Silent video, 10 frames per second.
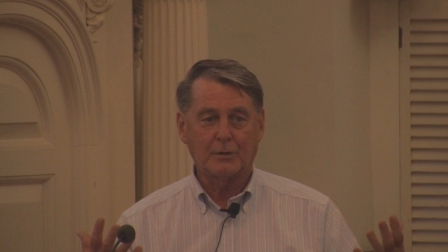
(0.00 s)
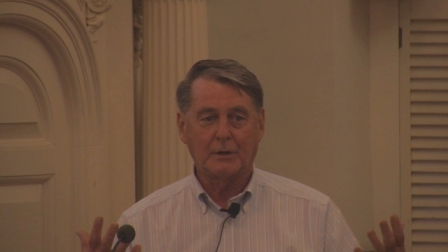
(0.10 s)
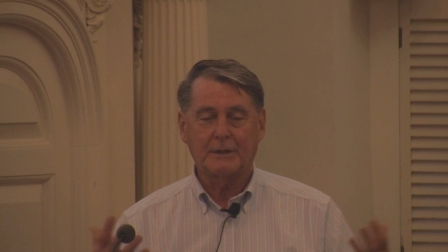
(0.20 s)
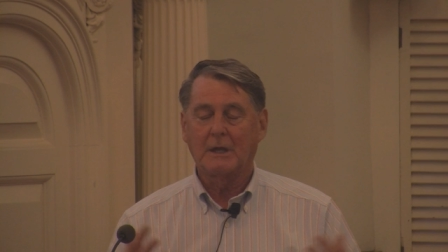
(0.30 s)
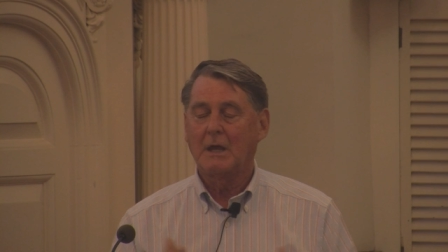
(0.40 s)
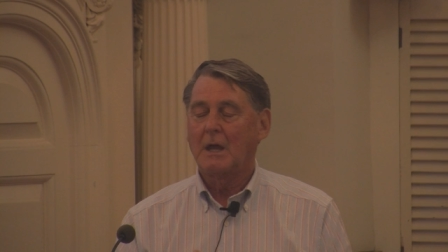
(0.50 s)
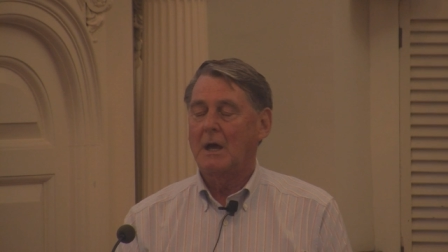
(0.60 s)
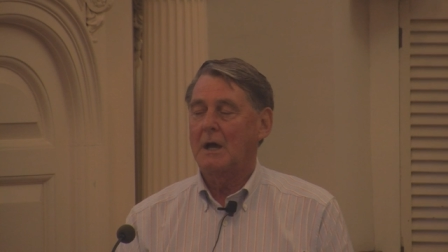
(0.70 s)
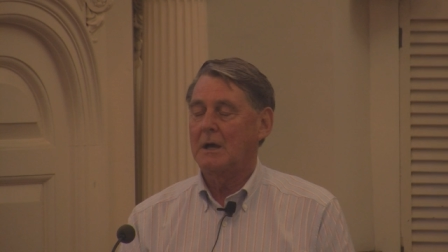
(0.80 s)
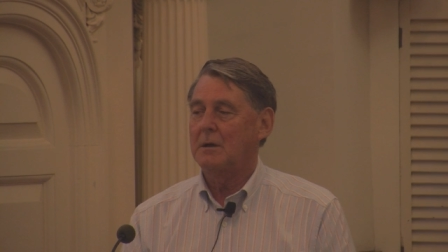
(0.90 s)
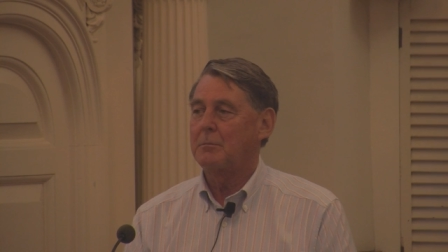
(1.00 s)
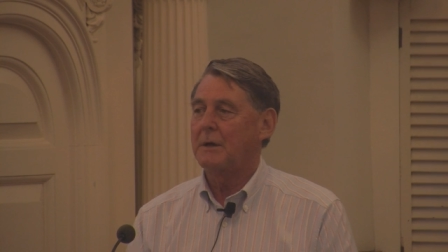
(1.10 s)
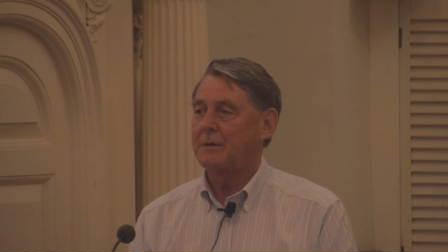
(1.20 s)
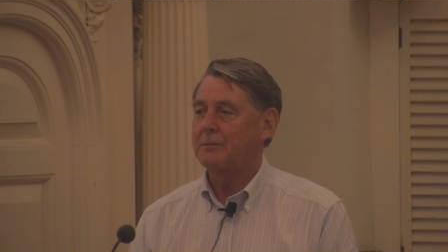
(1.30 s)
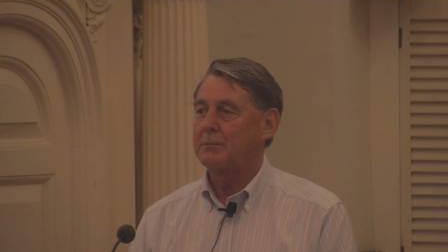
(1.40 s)
hurt,
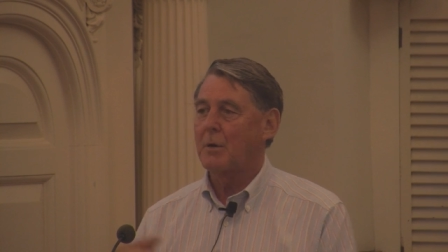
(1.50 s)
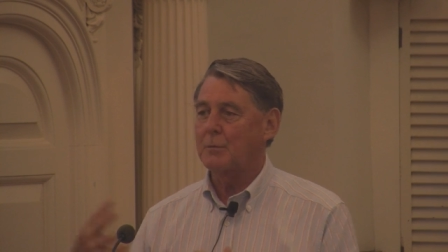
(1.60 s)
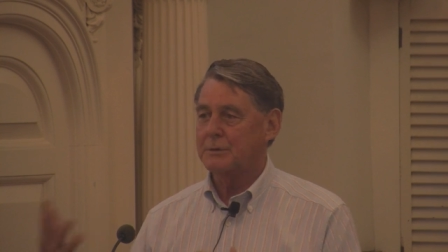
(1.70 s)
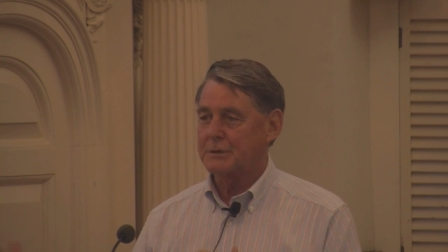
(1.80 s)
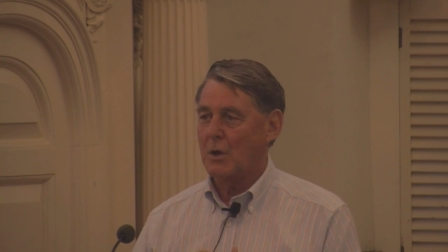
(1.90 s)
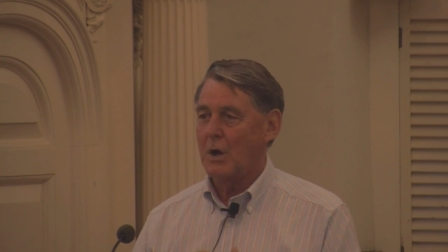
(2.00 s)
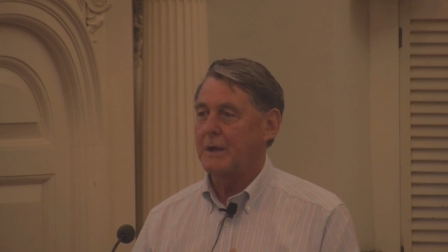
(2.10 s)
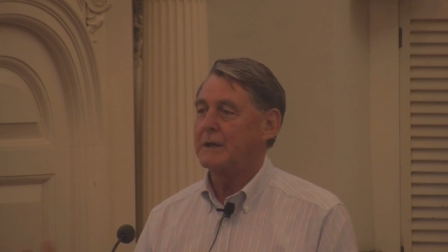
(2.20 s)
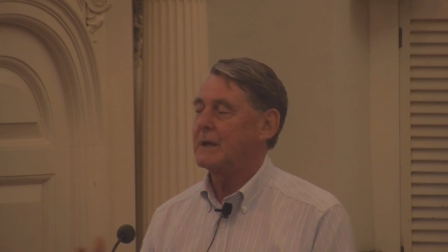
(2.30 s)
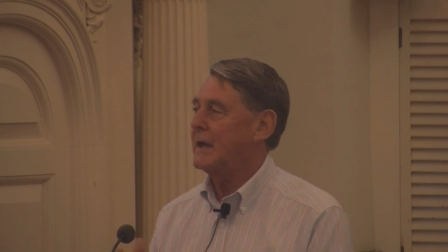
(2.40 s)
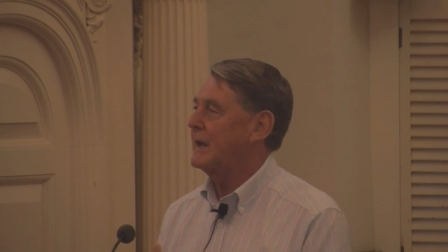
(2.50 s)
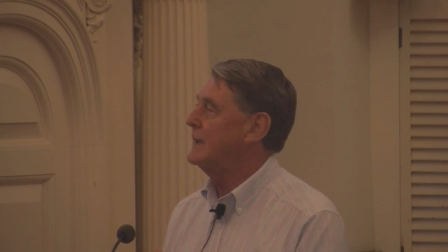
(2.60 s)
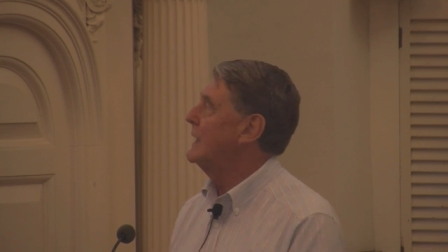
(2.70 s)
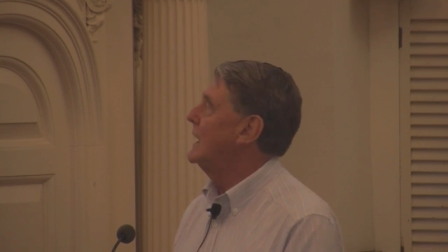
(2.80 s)
but the boat was gone. And